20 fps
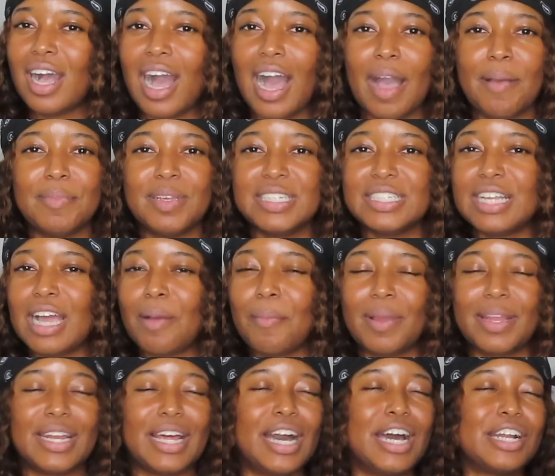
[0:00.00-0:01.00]
I'm in
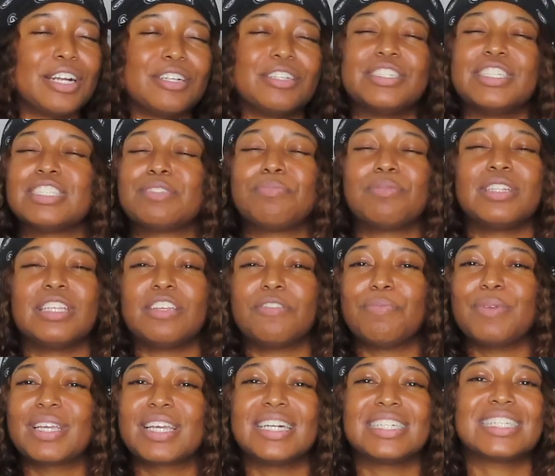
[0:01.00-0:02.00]
I'm in utter
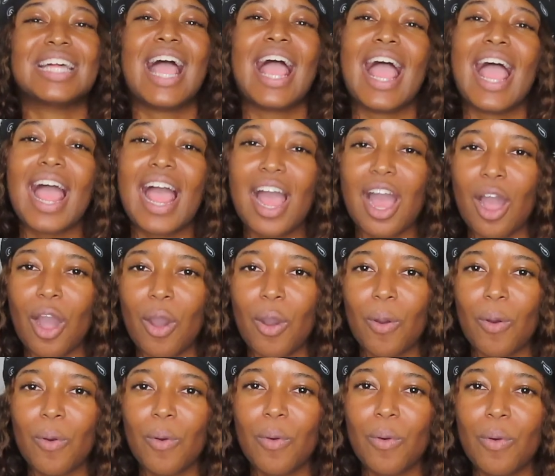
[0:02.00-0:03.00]
disbelief because
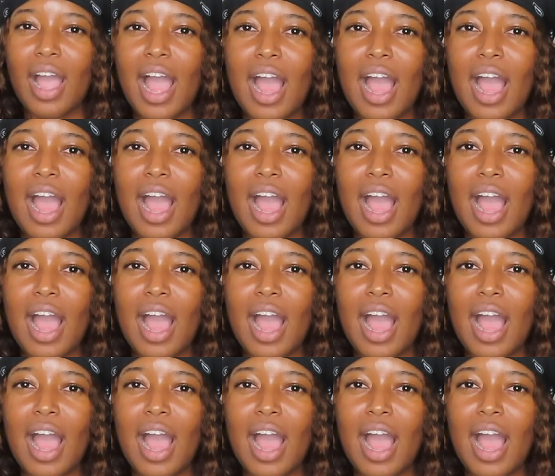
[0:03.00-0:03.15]
how?